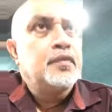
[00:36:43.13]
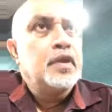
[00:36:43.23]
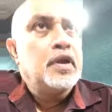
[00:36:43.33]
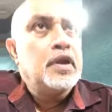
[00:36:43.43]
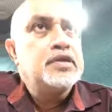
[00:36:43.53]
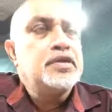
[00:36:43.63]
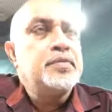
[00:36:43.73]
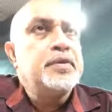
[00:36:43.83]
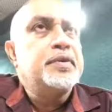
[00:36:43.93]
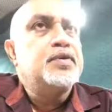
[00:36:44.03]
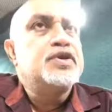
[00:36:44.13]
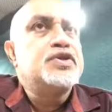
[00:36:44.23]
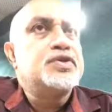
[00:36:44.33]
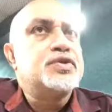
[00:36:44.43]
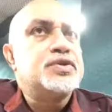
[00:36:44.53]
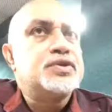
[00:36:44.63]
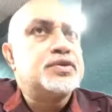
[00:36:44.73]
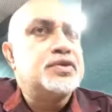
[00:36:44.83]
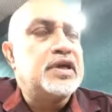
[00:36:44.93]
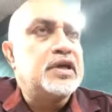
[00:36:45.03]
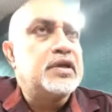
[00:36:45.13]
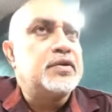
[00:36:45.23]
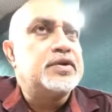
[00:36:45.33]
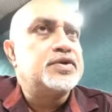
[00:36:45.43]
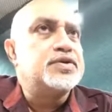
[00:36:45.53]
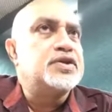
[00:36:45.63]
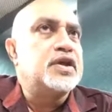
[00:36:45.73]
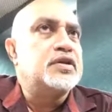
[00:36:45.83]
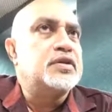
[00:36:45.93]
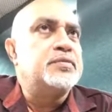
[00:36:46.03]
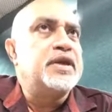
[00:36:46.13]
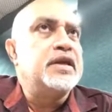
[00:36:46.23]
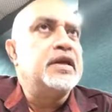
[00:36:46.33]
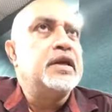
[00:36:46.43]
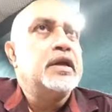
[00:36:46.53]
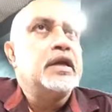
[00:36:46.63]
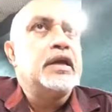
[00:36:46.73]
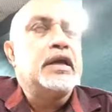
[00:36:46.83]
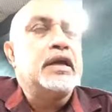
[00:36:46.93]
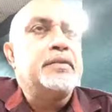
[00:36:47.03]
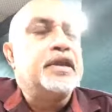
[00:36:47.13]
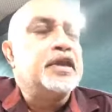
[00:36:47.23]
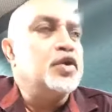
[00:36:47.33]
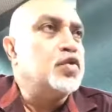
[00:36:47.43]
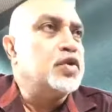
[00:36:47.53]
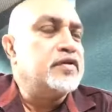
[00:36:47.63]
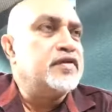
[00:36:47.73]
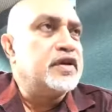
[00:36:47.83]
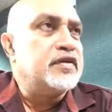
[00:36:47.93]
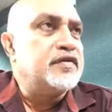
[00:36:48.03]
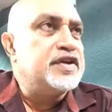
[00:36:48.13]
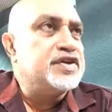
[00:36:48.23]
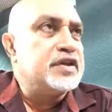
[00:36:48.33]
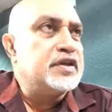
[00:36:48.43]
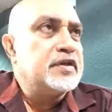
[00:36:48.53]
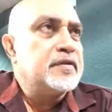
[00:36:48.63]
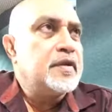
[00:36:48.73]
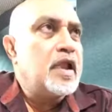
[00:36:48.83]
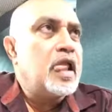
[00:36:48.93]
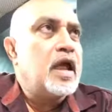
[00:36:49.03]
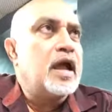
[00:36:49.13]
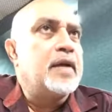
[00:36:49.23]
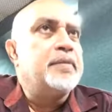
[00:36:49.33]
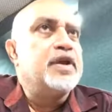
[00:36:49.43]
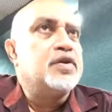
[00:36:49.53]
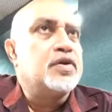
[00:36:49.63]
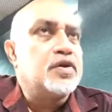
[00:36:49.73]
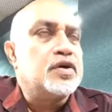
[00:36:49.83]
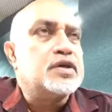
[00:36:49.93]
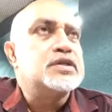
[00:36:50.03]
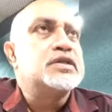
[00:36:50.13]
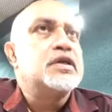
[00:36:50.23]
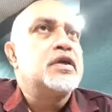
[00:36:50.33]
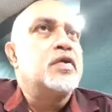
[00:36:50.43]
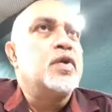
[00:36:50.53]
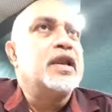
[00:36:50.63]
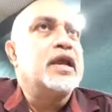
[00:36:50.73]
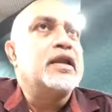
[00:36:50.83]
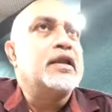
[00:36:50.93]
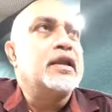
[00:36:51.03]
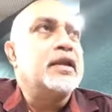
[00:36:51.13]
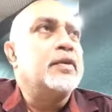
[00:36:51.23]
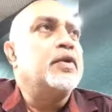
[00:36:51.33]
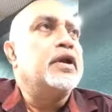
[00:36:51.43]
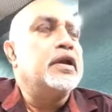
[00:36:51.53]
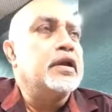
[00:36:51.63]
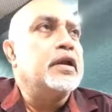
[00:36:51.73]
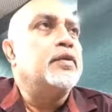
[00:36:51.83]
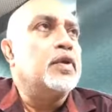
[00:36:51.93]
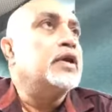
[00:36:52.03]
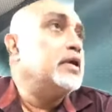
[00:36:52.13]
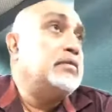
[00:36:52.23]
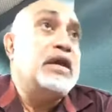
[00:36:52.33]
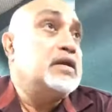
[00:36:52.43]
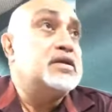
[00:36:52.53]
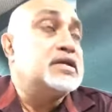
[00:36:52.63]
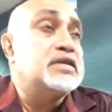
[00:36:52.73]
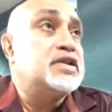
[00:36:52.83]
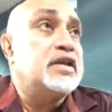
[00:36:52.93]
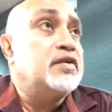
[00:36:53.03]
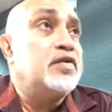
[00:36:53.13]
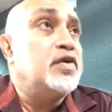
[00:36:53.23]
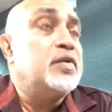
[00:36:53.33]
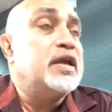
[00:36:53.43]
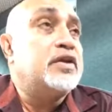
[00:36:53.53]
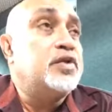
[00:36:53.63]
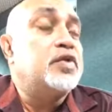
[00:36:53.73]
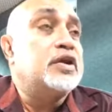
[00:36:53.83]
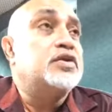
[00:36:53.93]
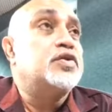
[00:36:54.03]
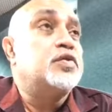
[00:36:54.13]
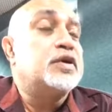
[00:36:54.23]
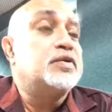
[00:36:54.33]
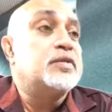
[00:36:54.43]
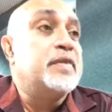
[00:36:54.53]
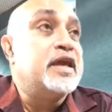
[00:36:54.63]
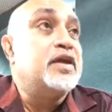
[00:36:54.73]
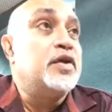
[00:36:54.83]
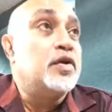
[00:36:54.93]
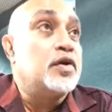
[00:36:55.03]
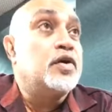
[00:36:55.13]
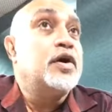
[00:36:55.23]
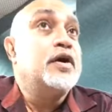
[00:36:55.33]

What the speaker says: Yes, some people will choose to do that. They will choose not to be in the nude in front of each other because there's nothing wrong with that. You got to know what will make you